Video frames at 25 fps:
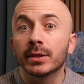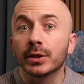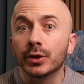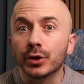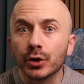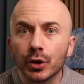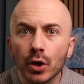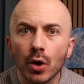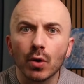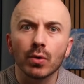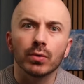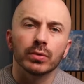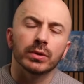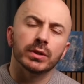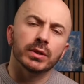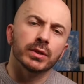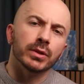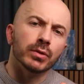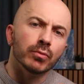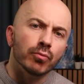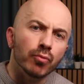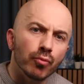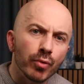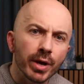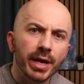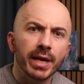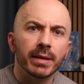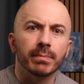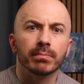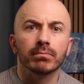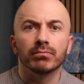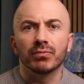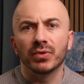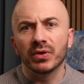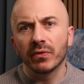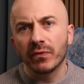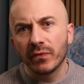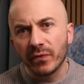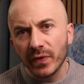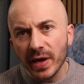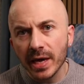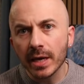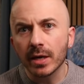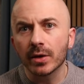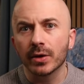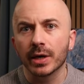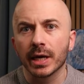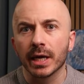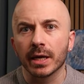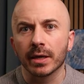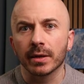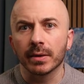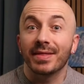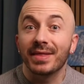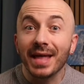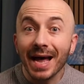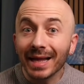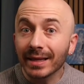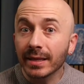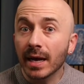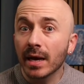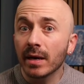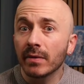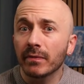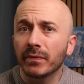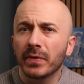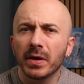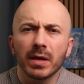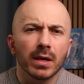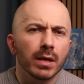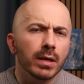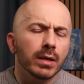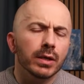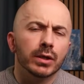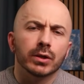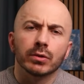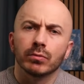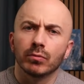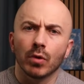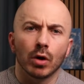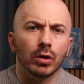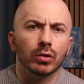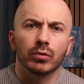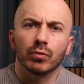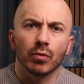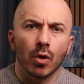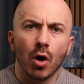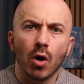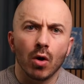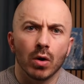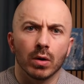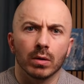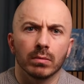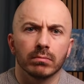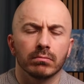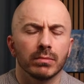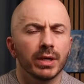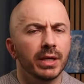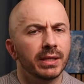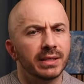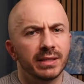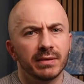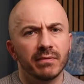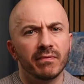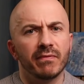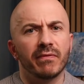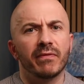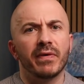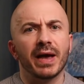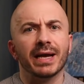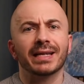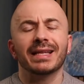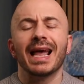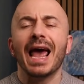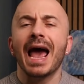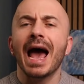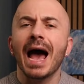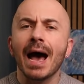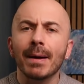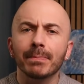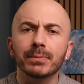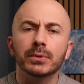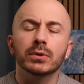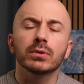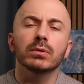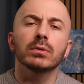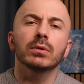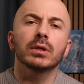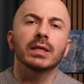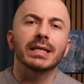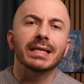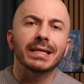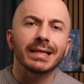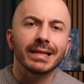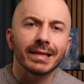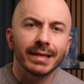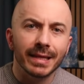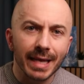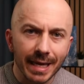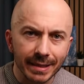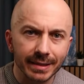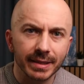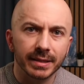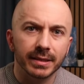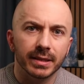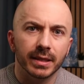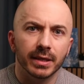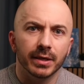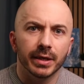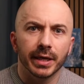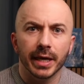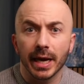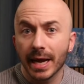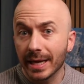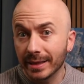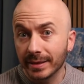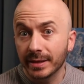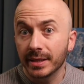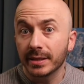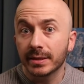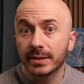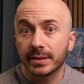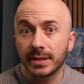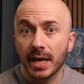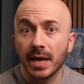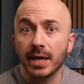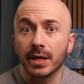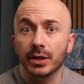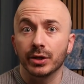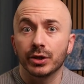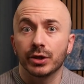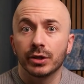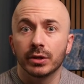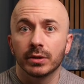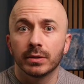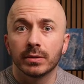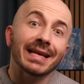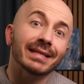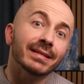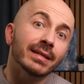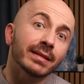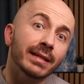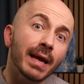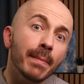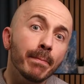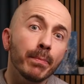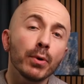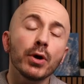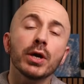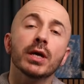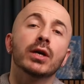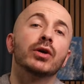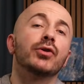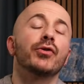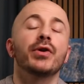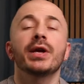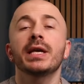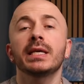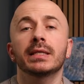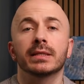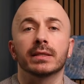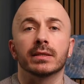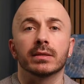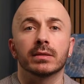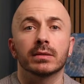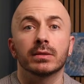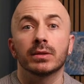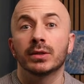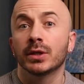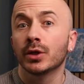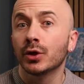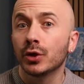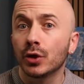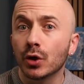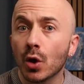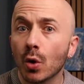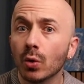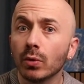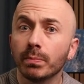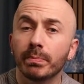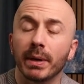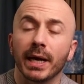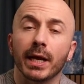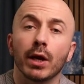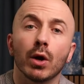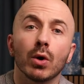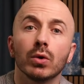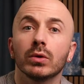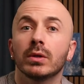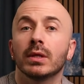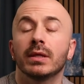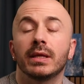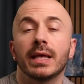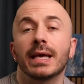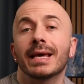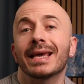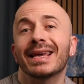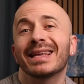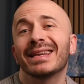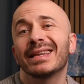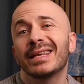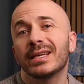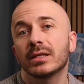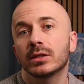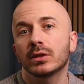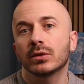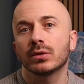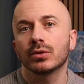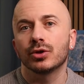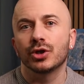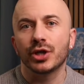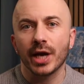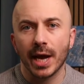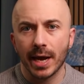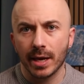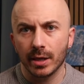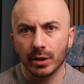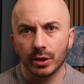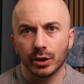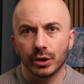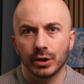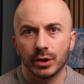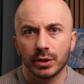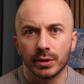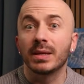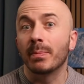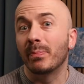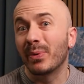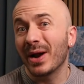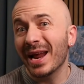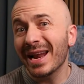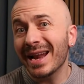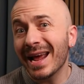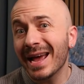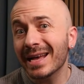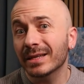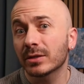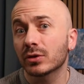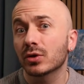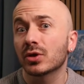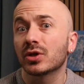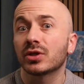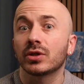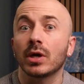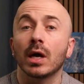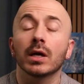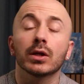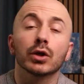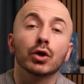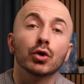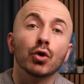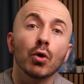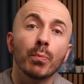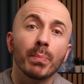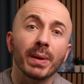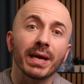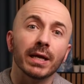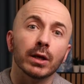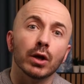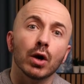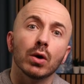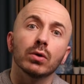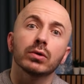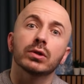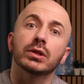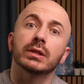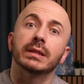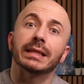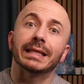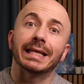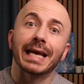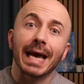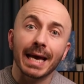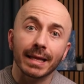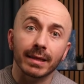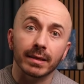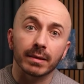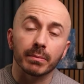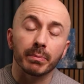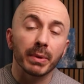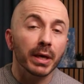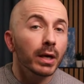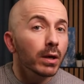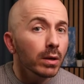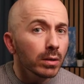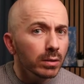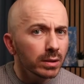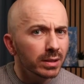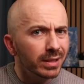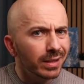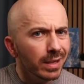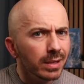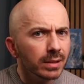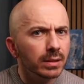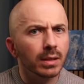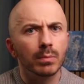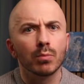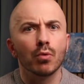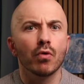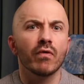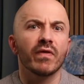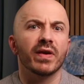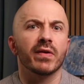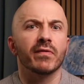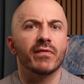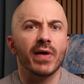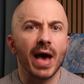the notes, the rhythm, the fingering. That kind of thinking is not wrong. It's in fact absolutely necessary at this stage. As the tempo increases, the note-by-note thinking needs to change. The brain has to start grouping notes together because things are moving